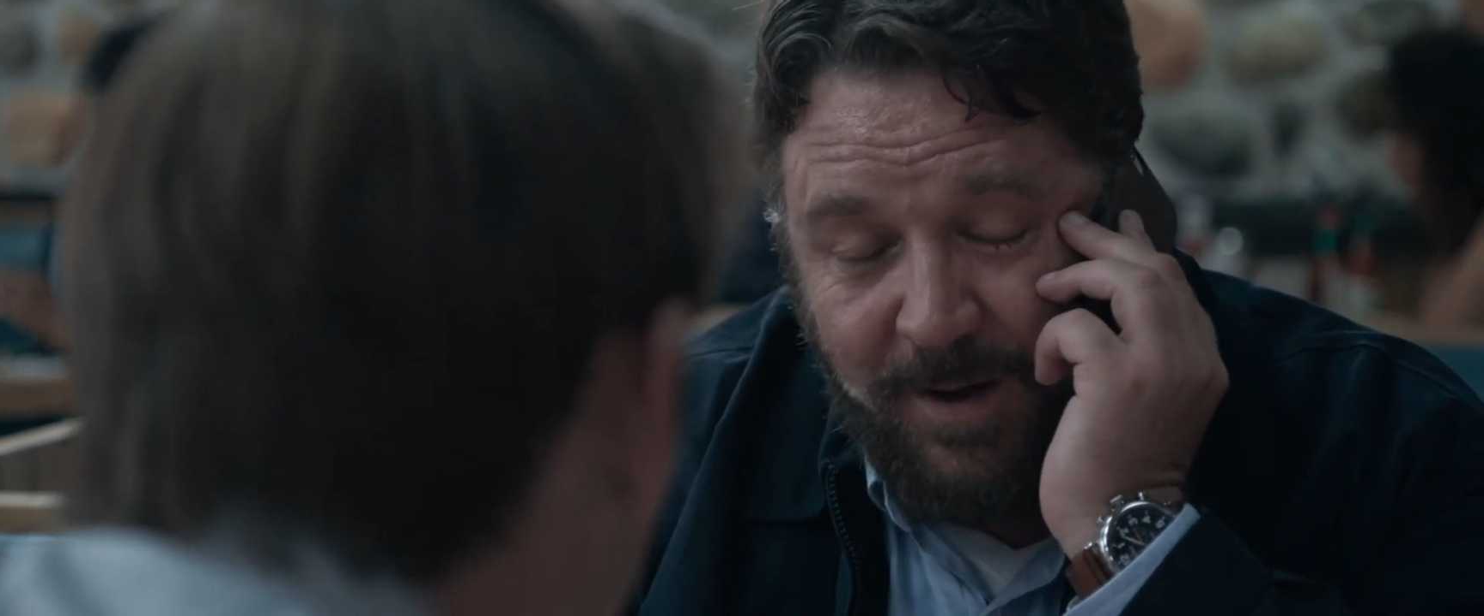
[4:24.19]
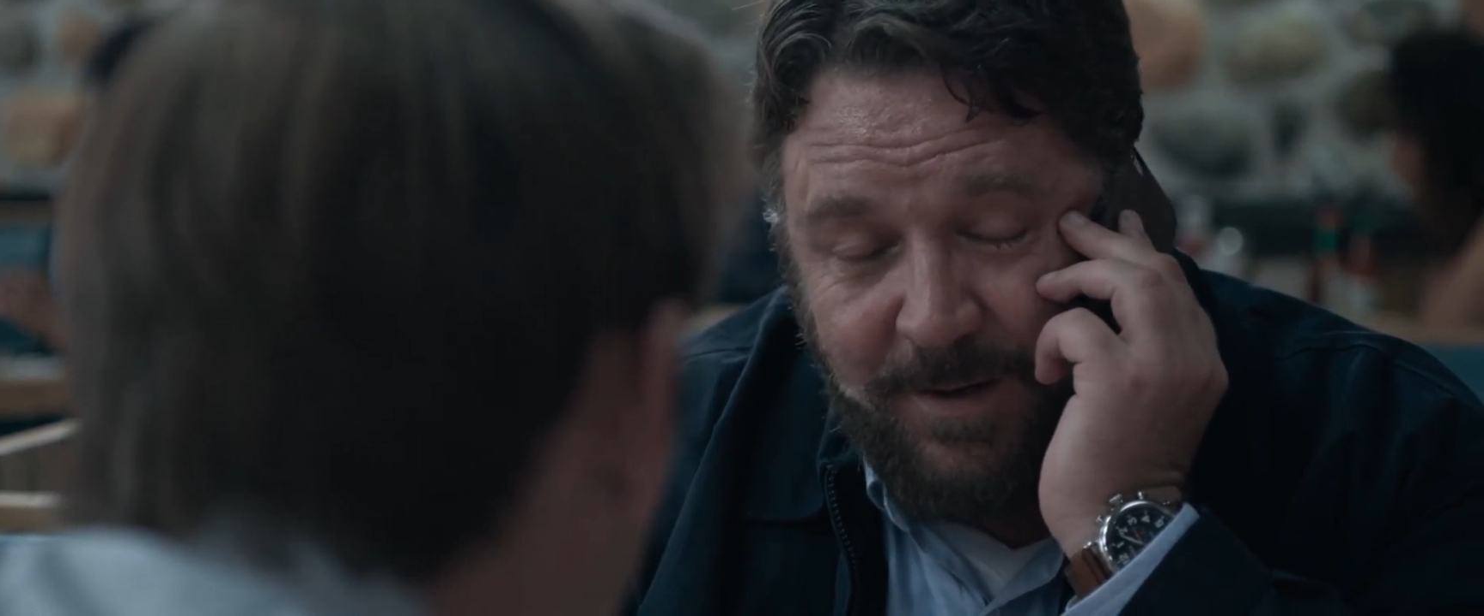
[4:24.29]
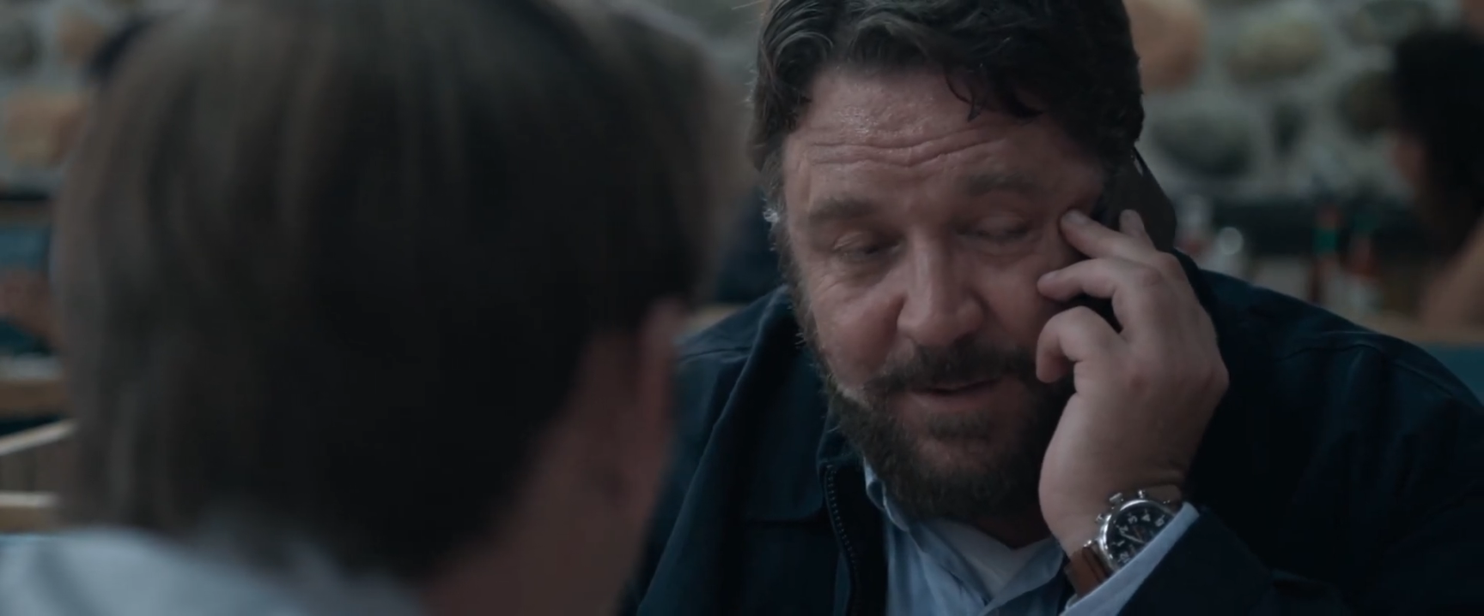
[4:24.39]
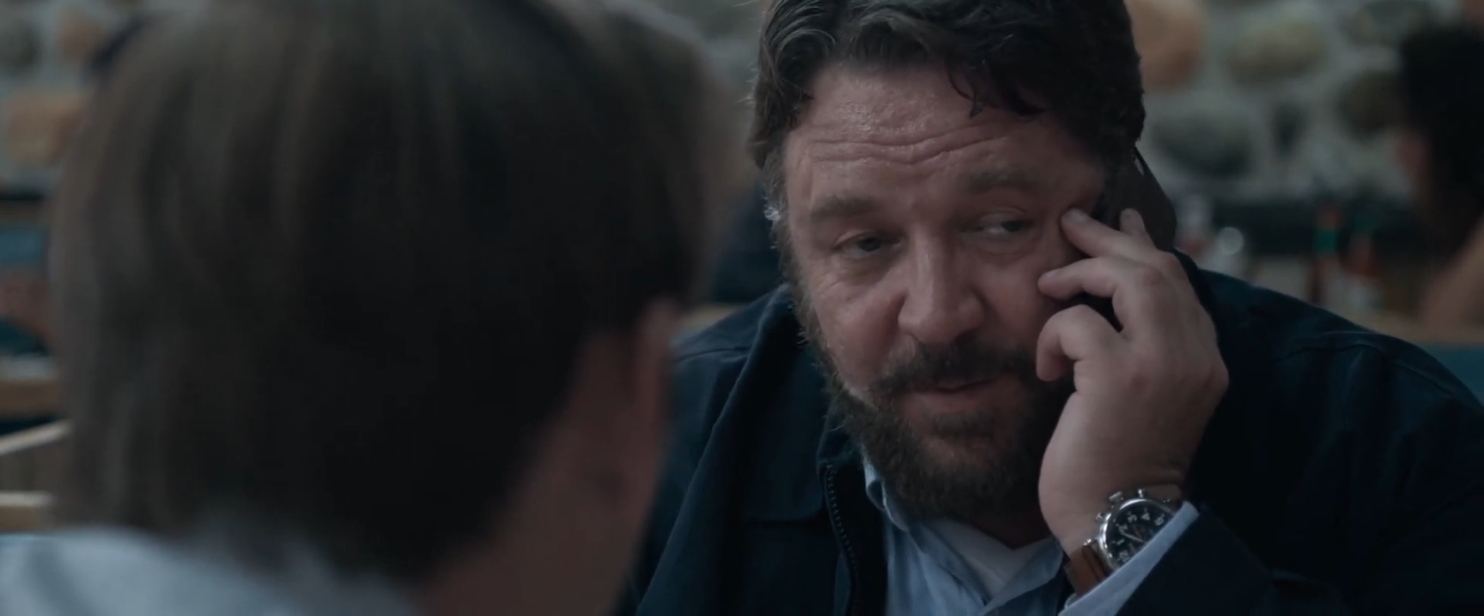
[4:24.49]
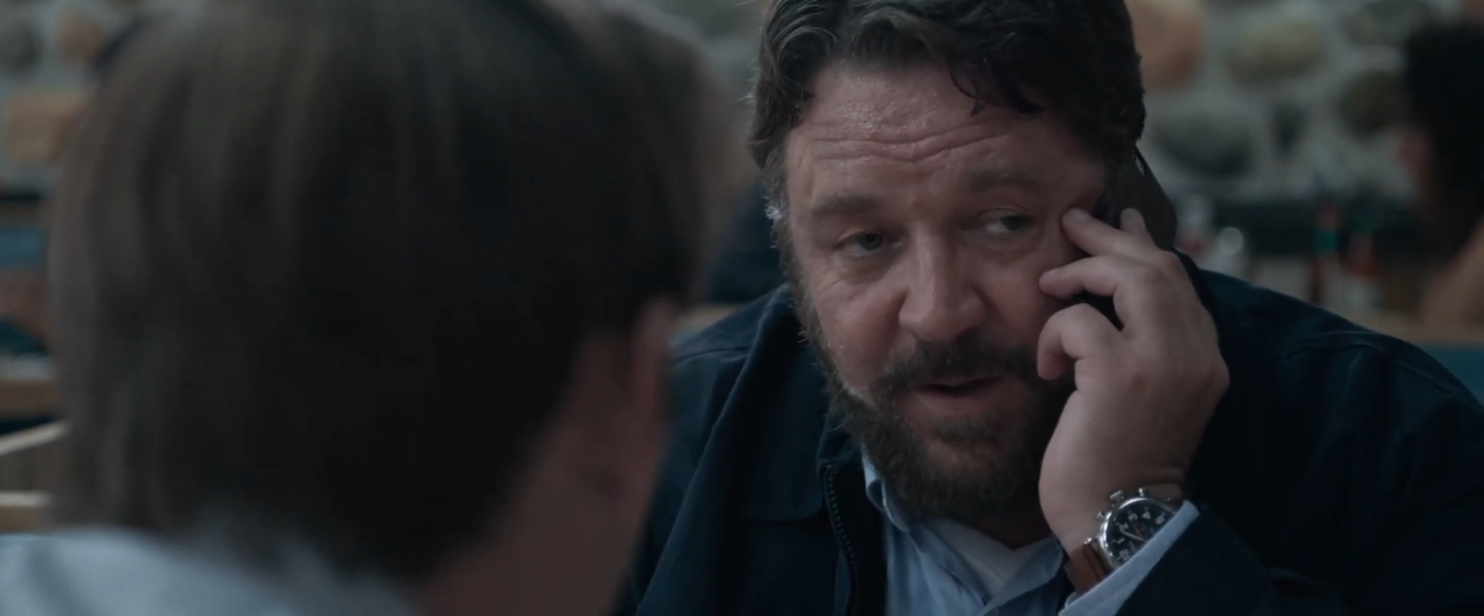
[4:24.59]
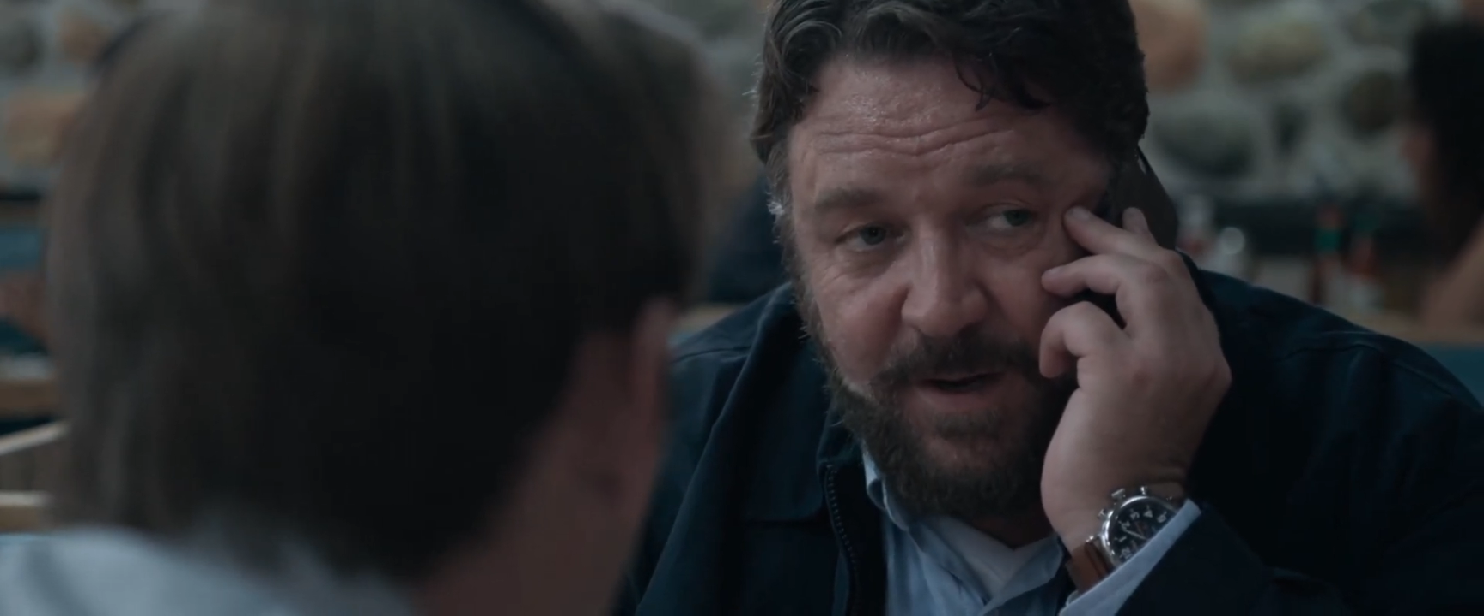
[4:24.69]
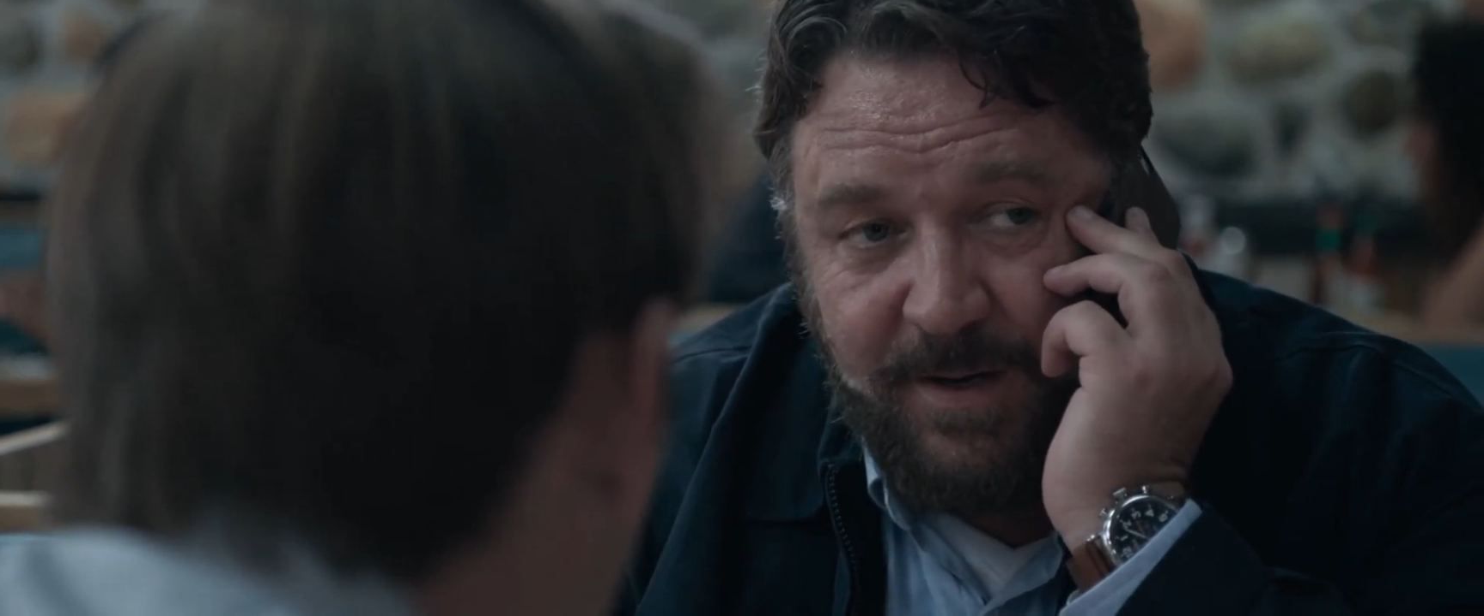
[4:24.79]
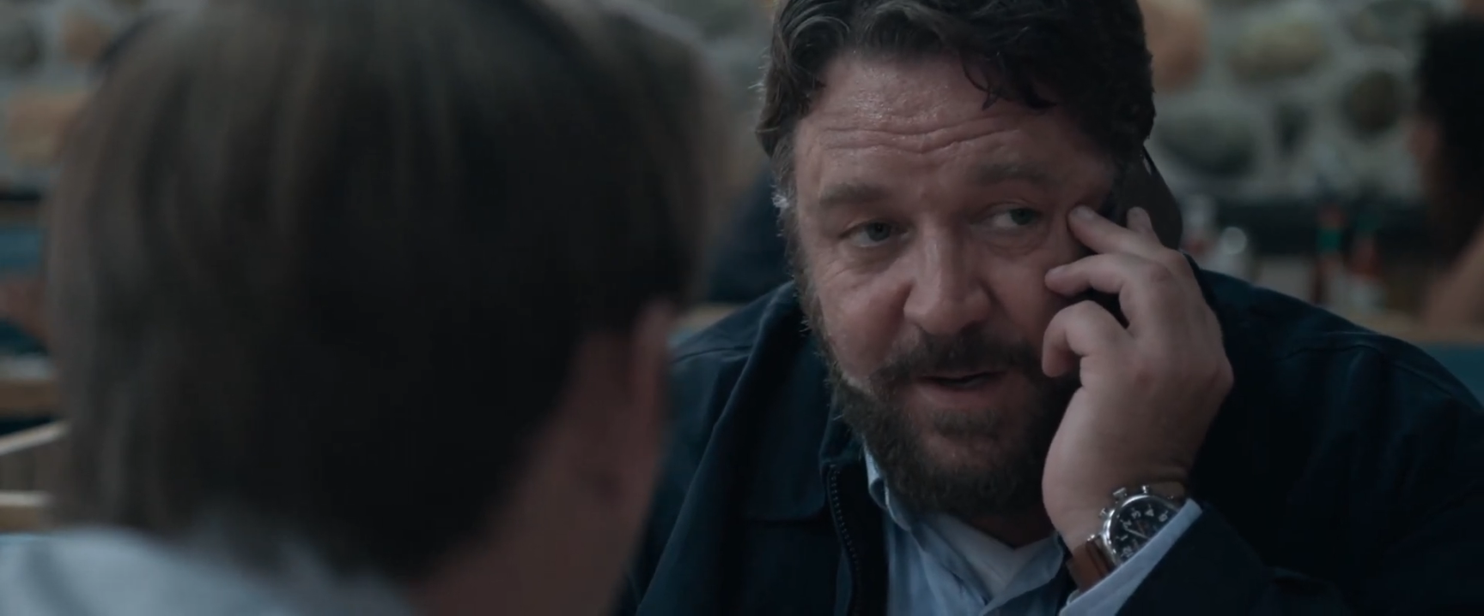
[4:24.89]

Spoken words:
armrest in